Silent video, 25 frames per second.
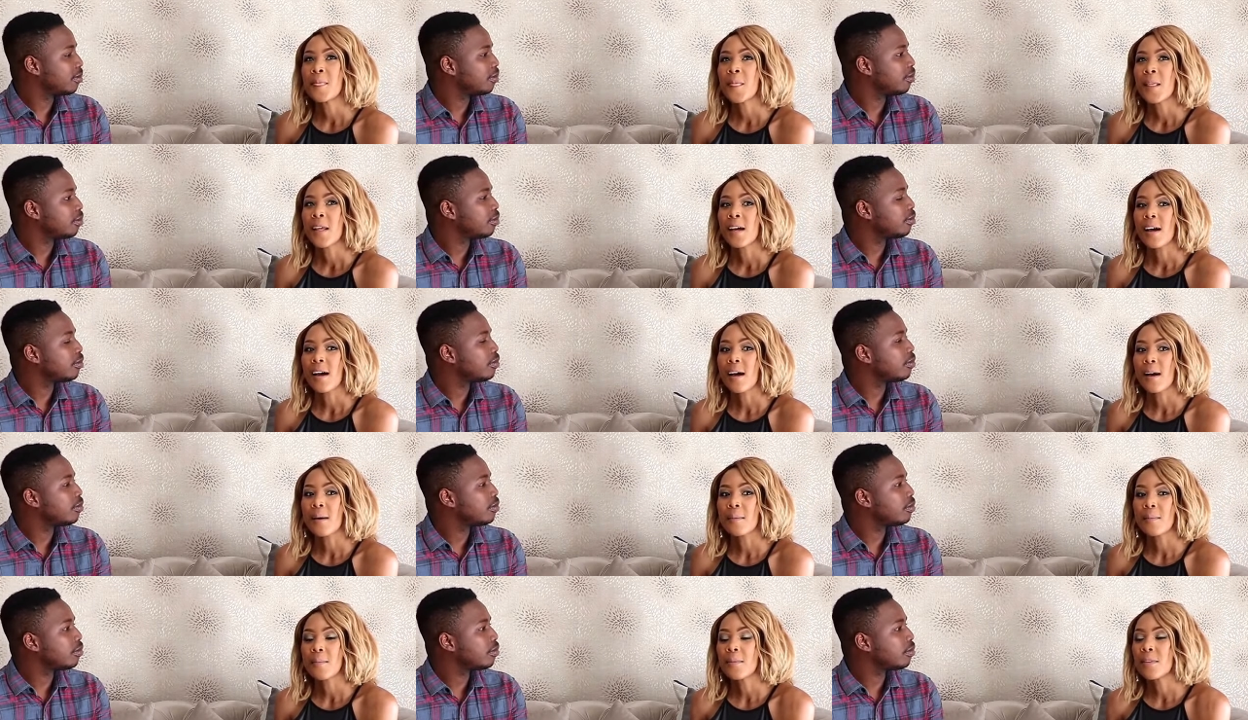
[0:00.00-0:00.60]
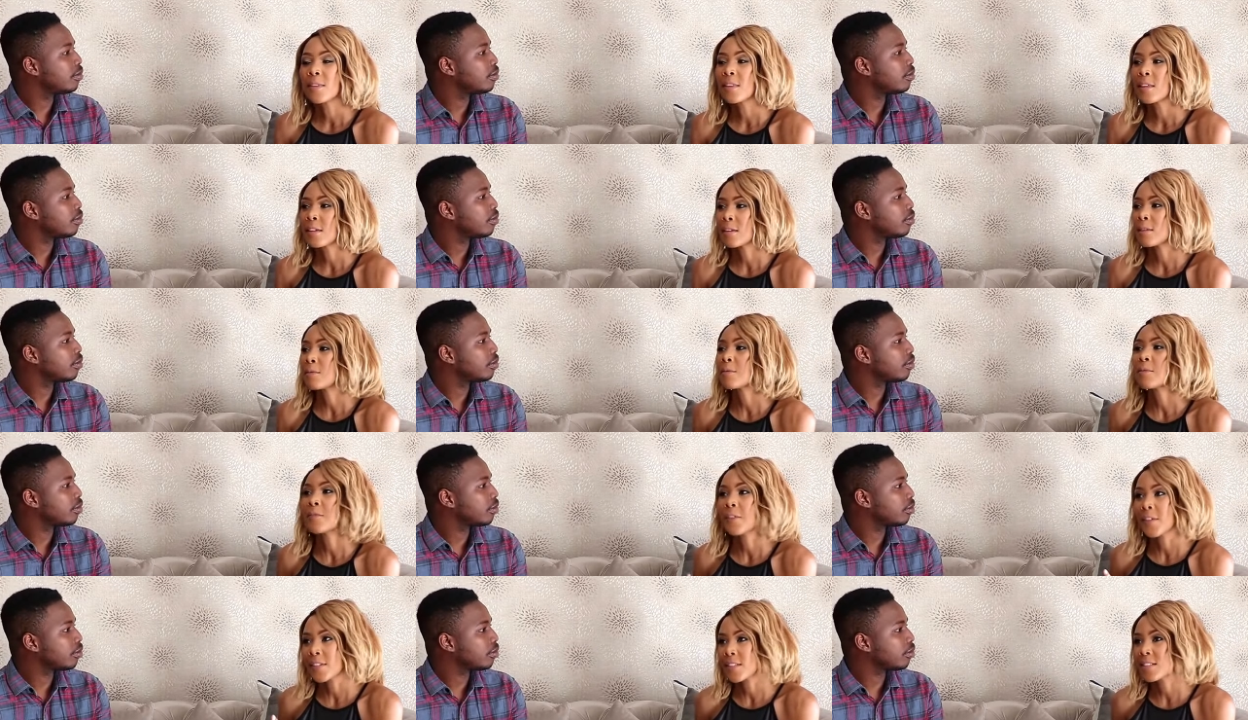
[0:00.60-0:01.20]
Speaker 1: um, the
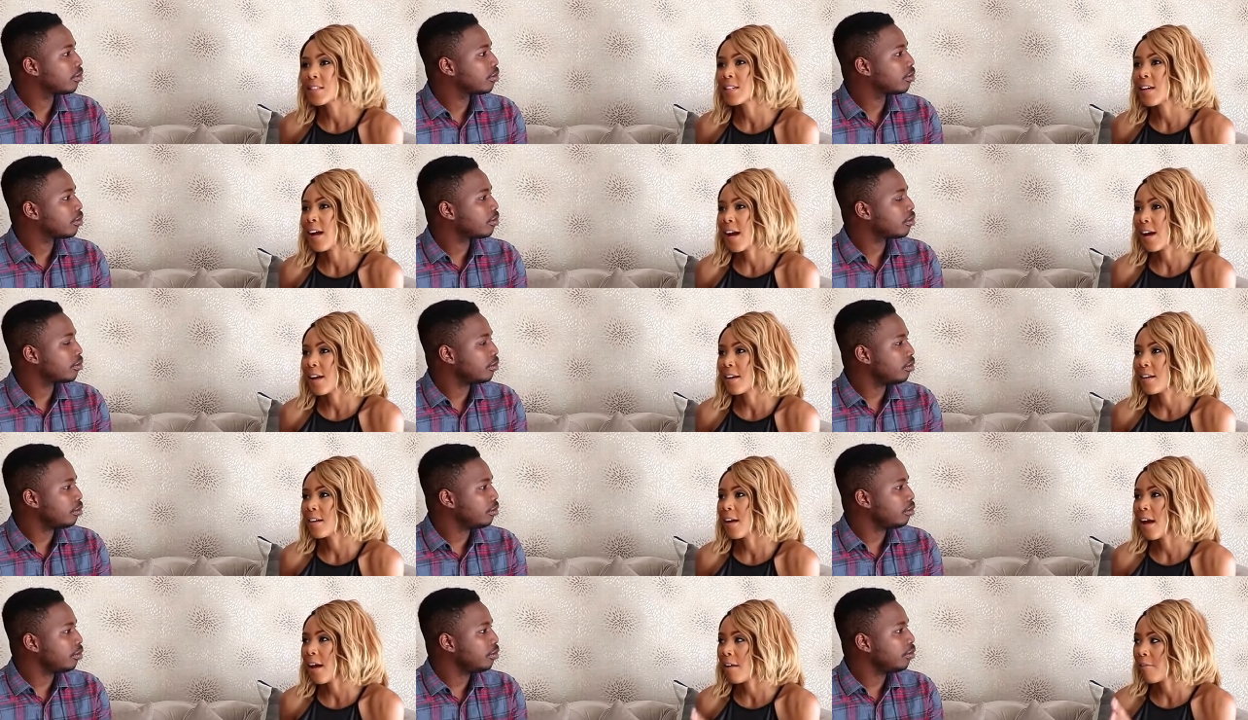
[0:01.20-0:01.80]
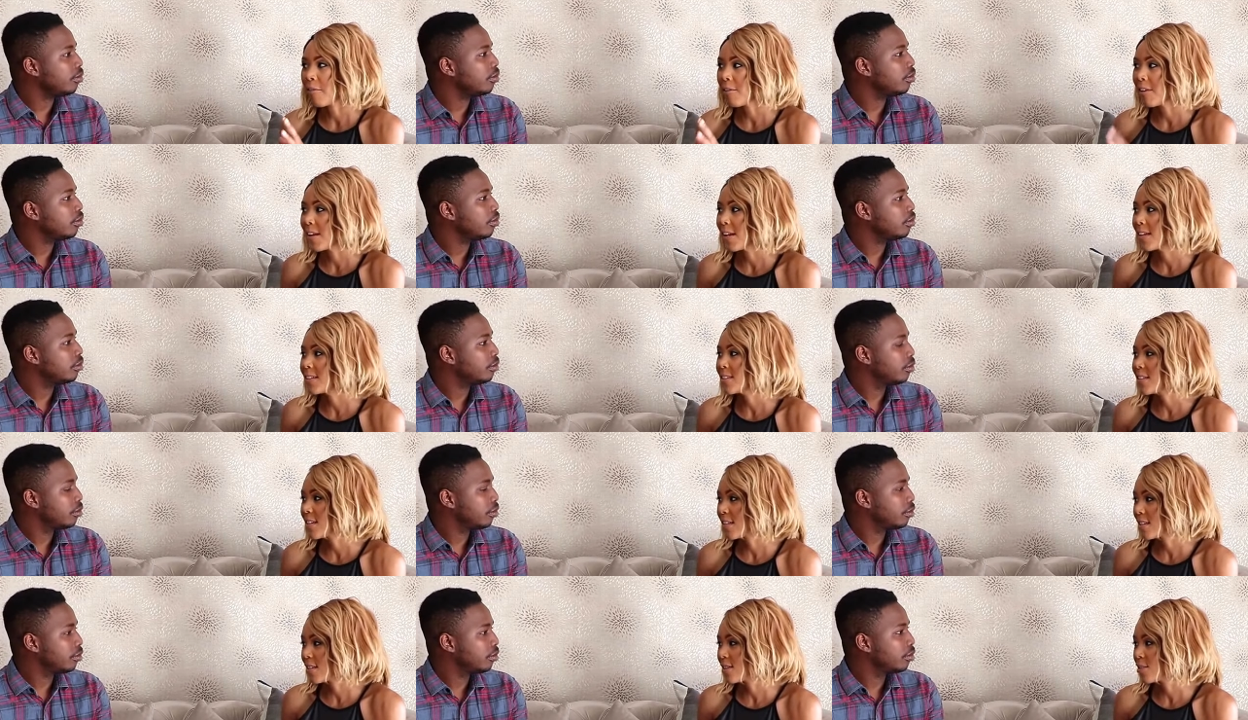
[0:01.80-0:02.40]
firstly, I, I
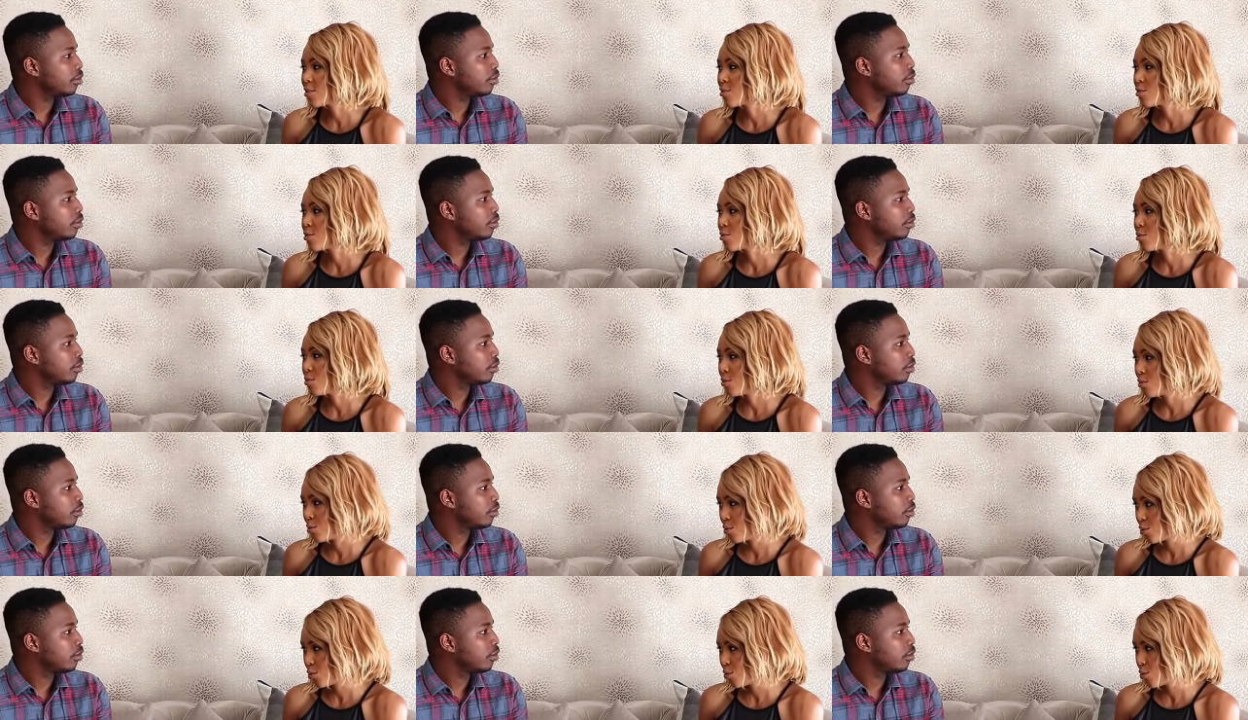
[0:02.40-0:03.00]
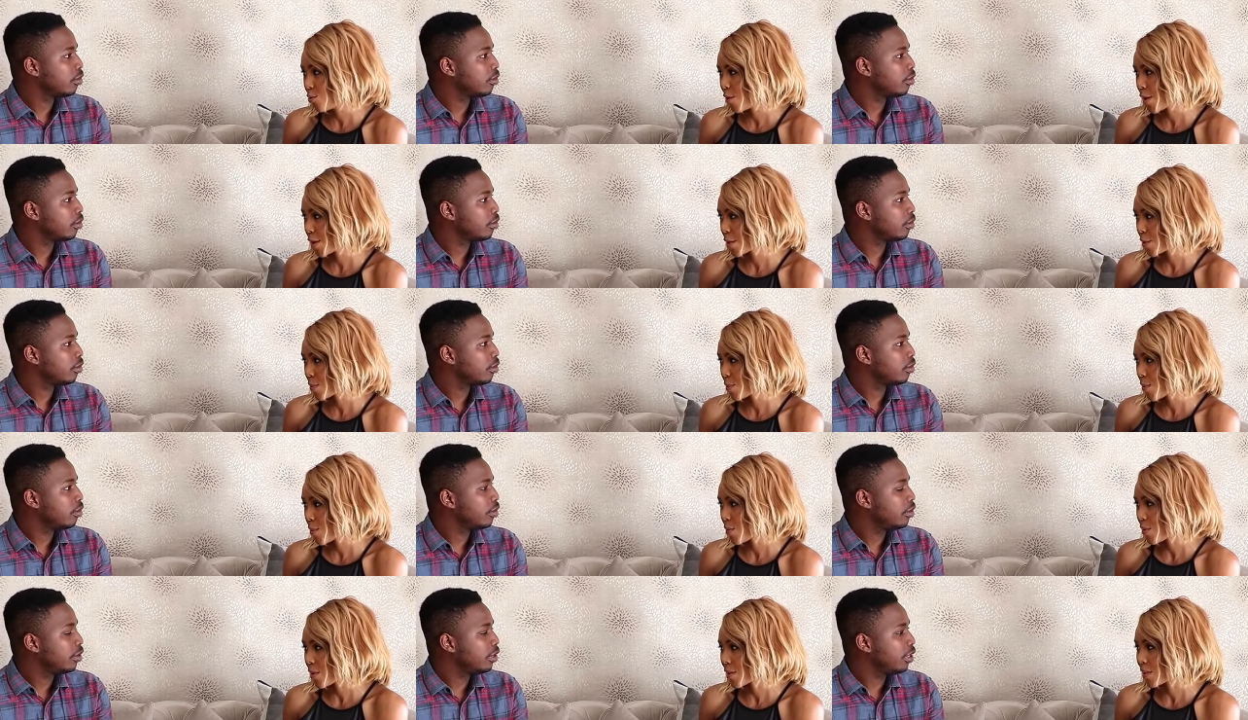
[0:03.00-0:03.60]
related it to, to two
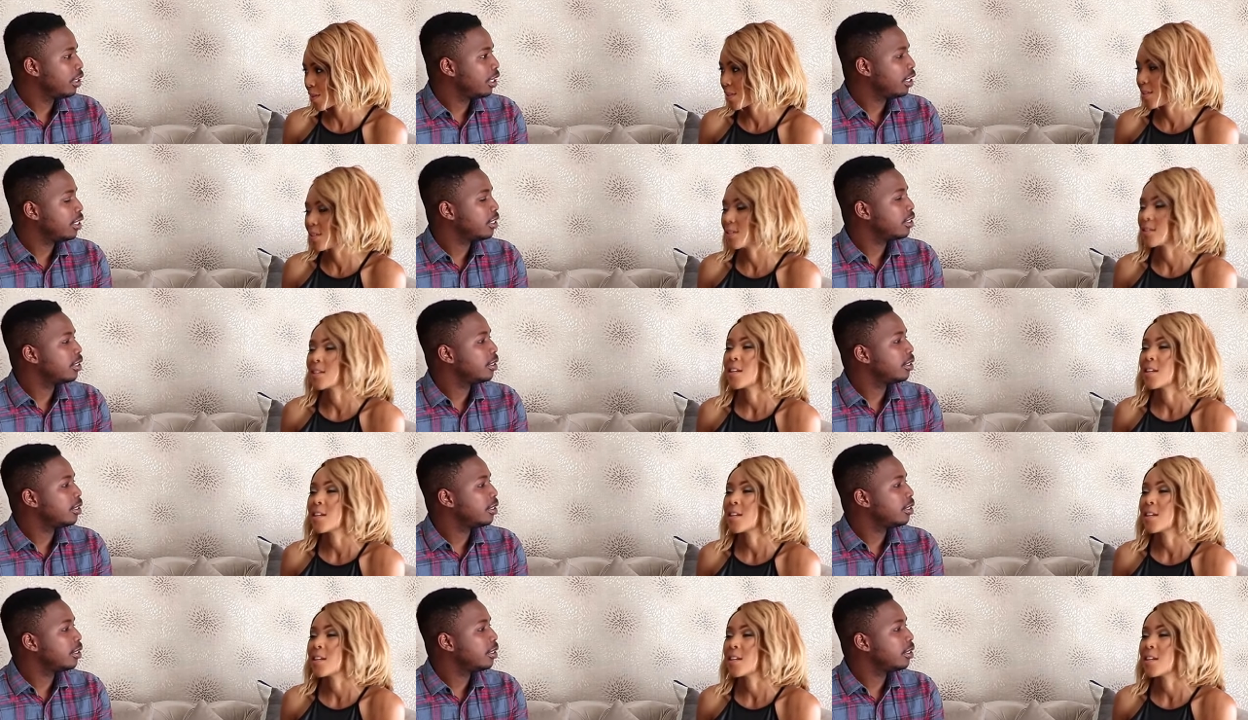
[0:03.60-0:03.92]
experiences. Yes.